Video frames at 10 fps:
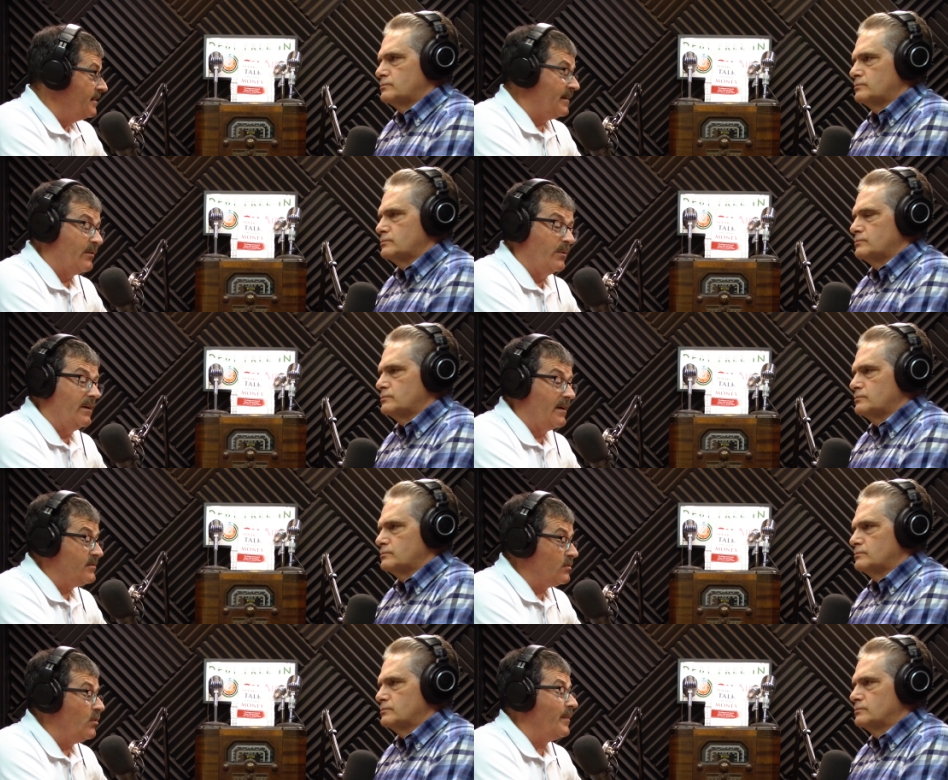Speaker 1: And then I
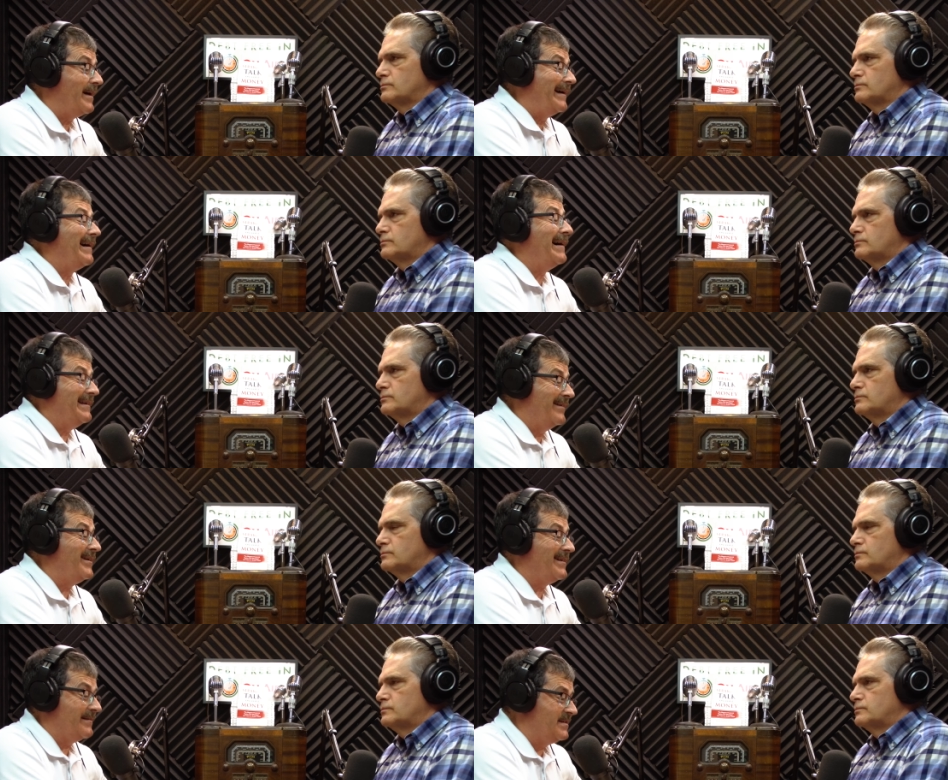realize, oh my God, they've
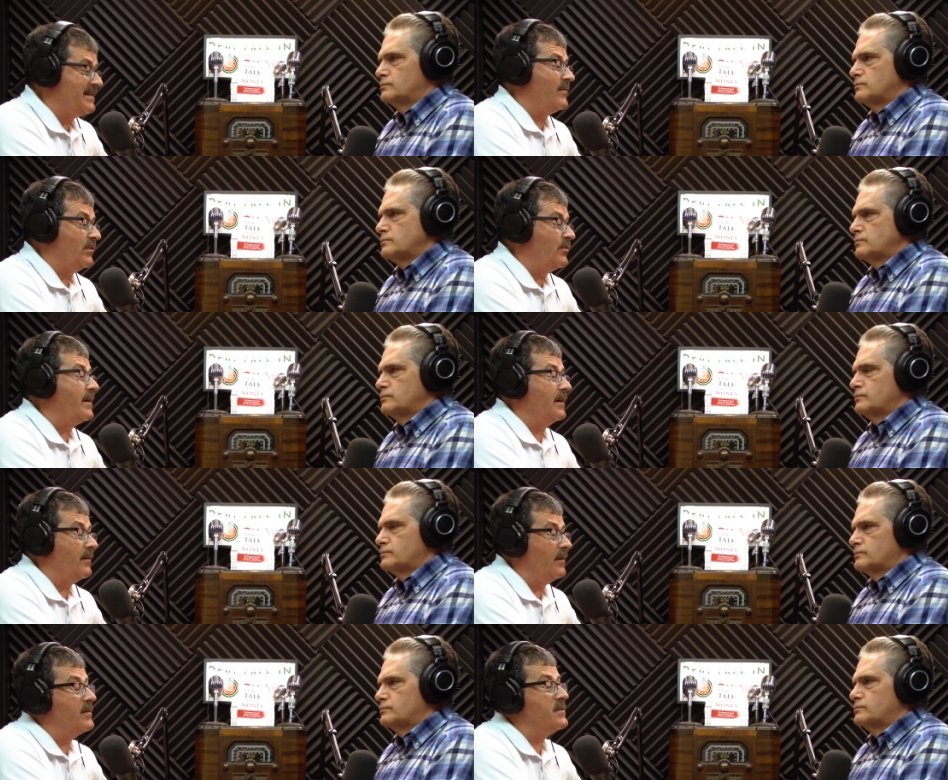got 7 credit
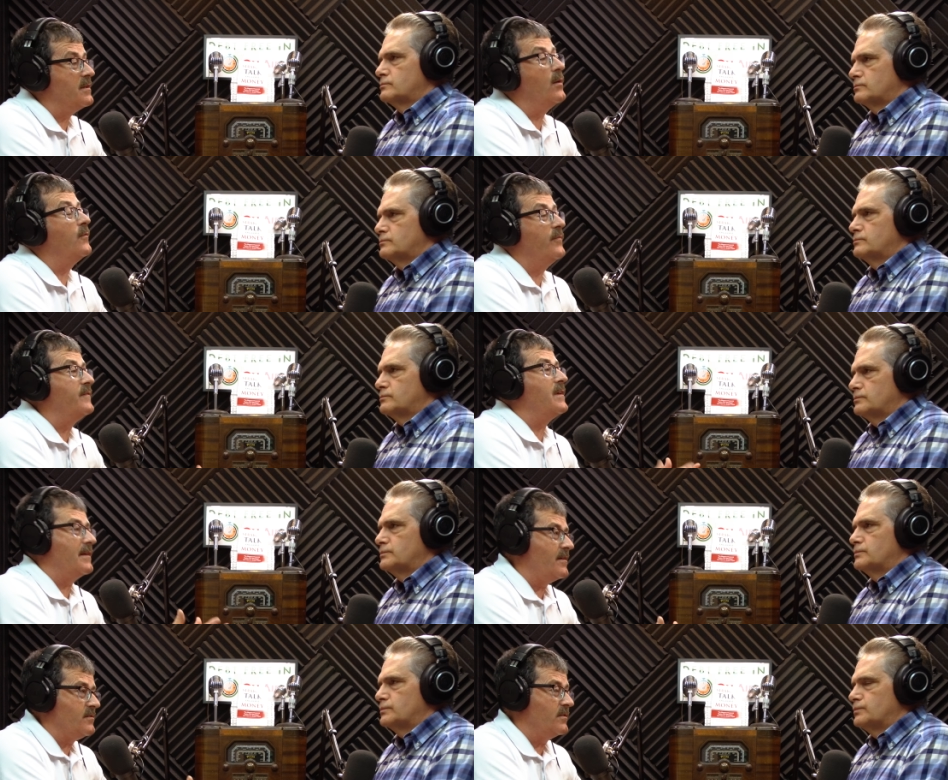cards and they owe
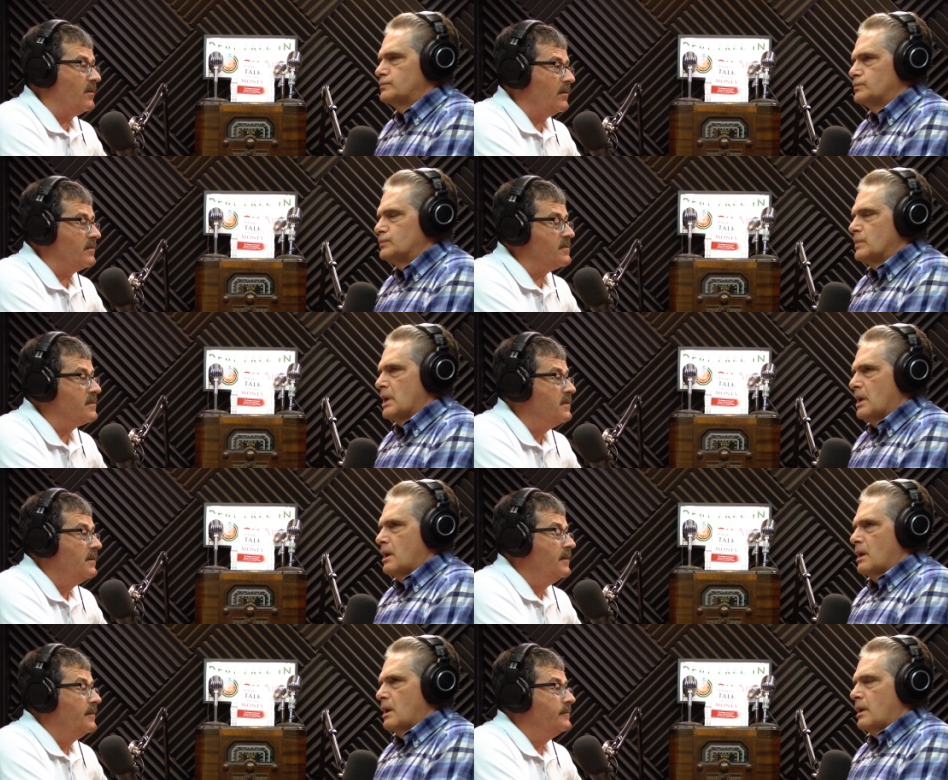$50,000.
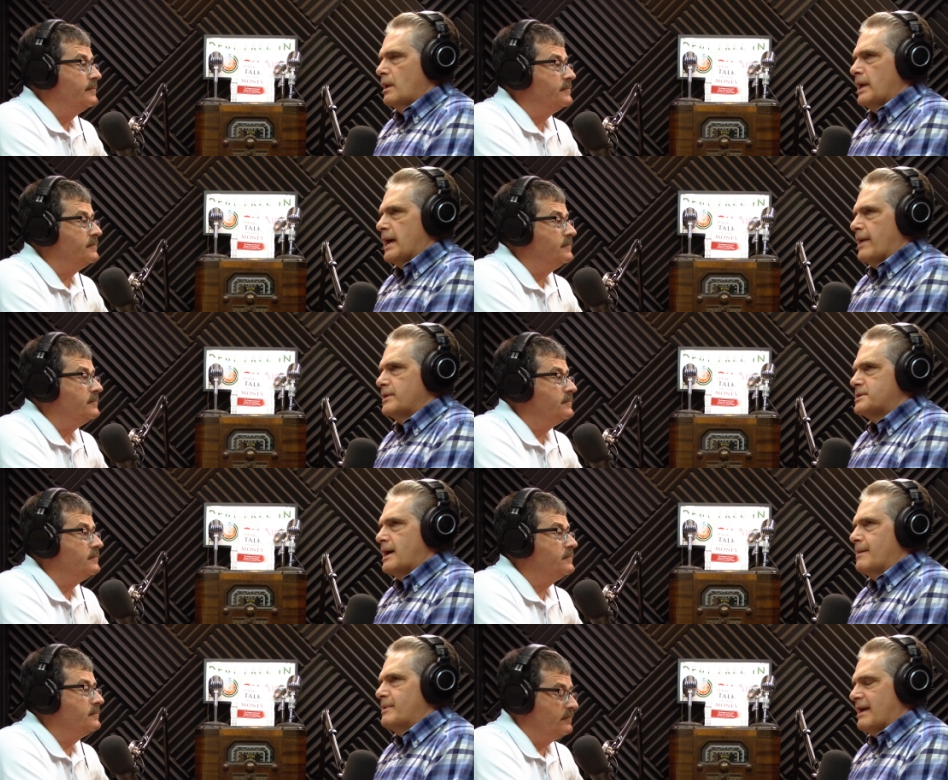
Speaker 2: Yeah. And the
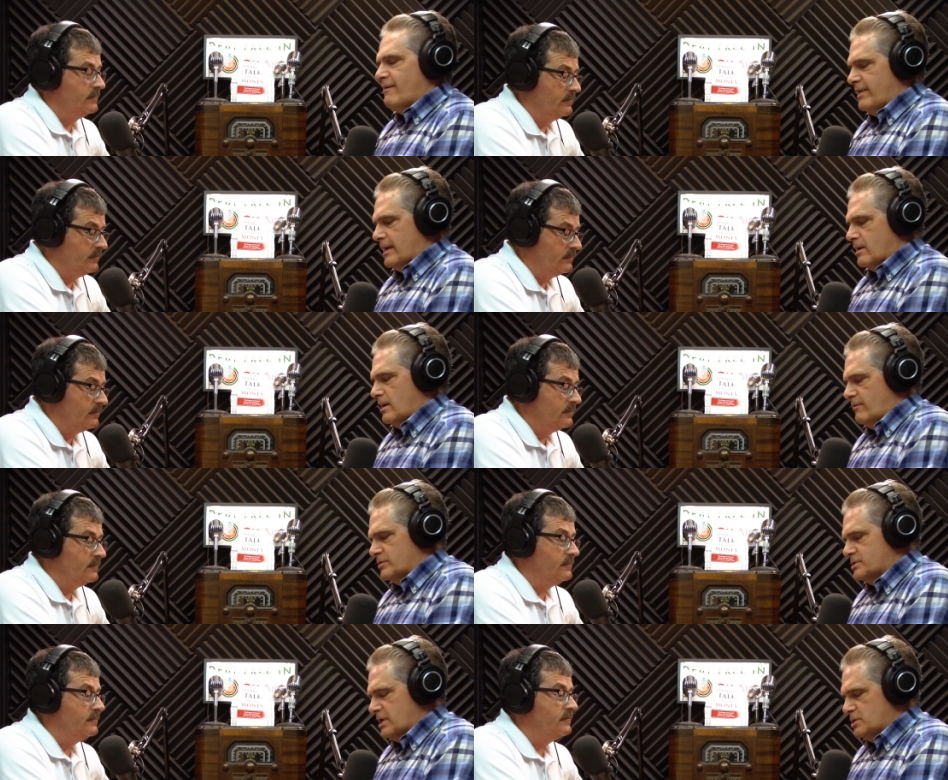time to have that
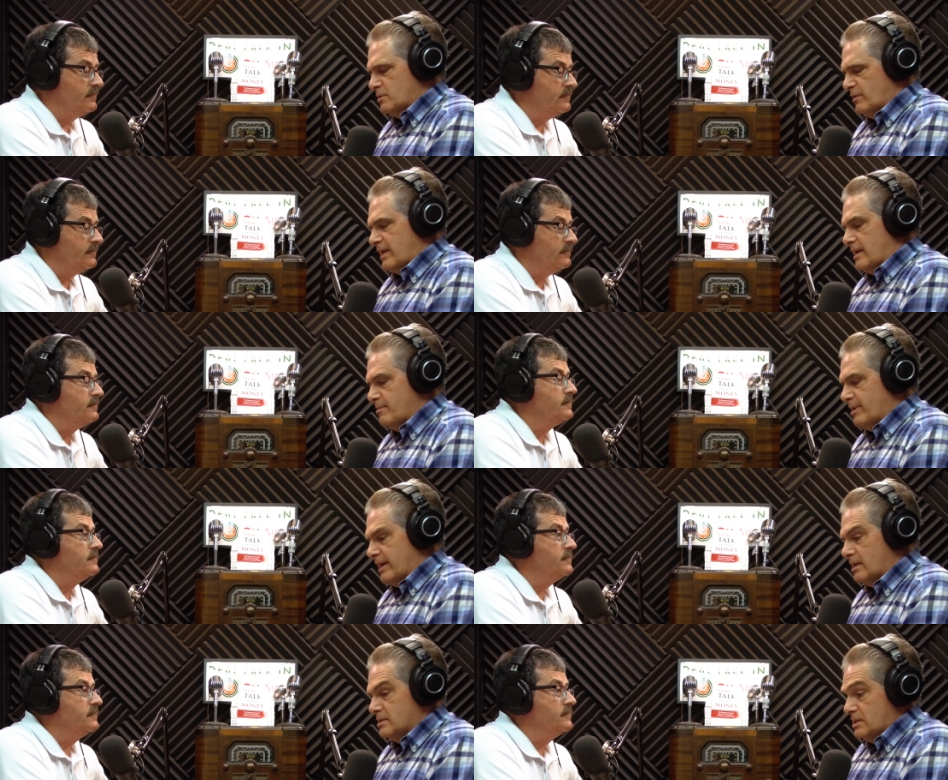conversation with
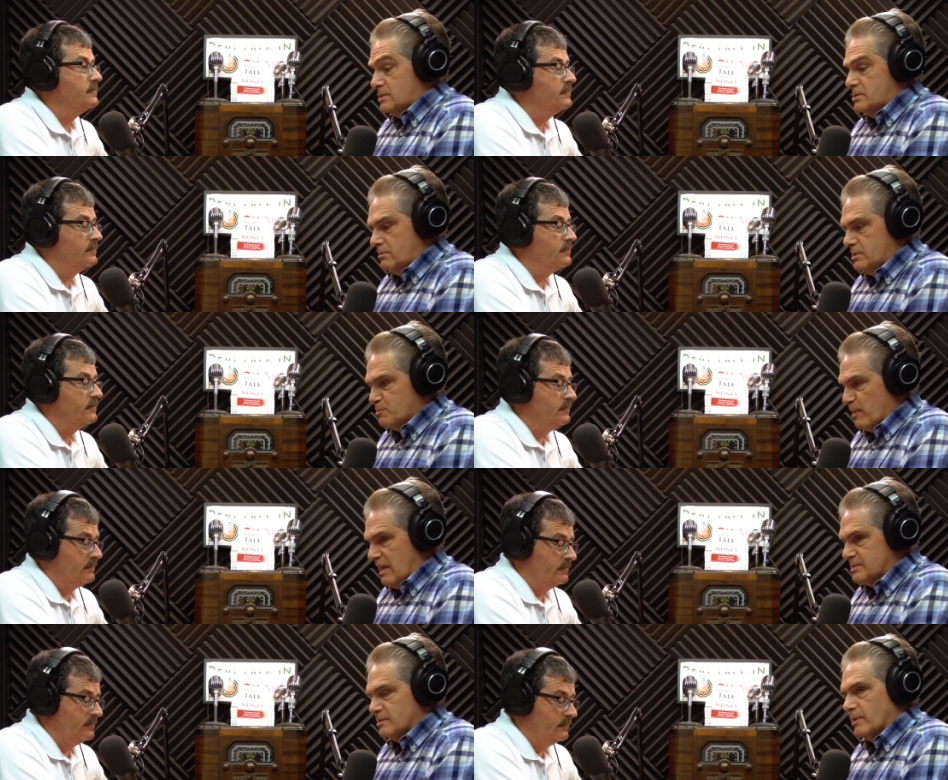anybody is as soon as
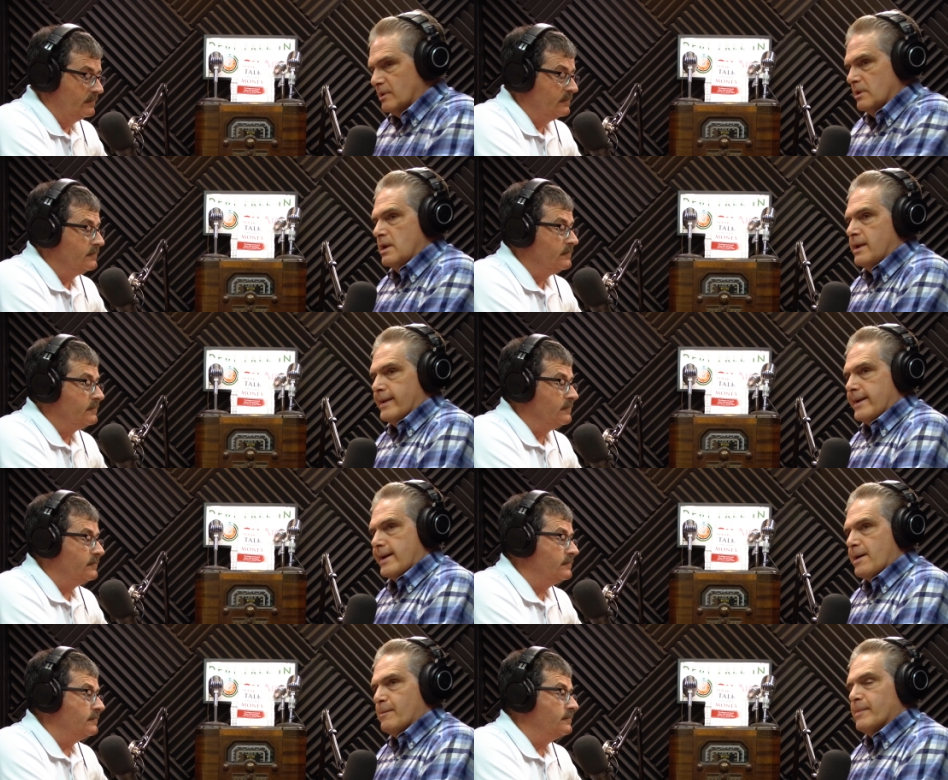possible.
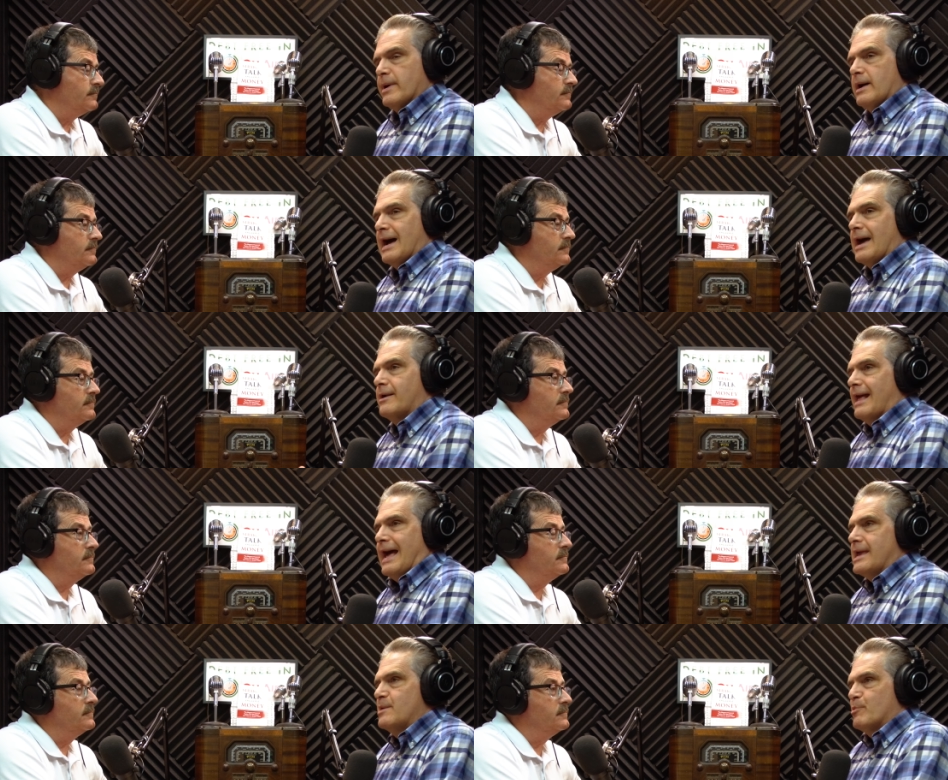I don't know
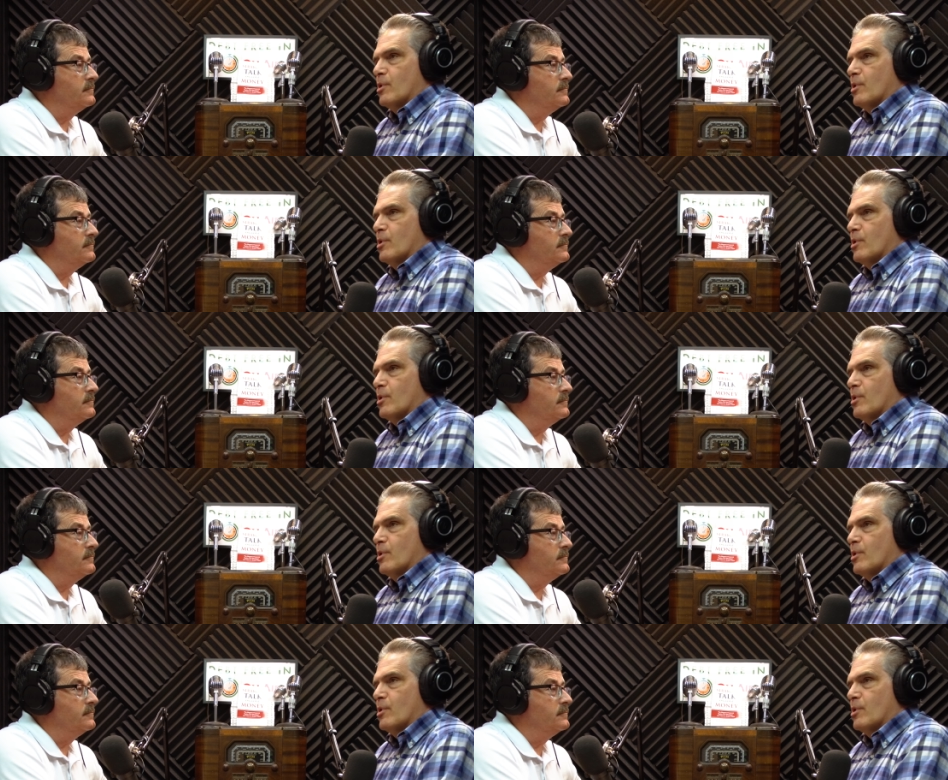how you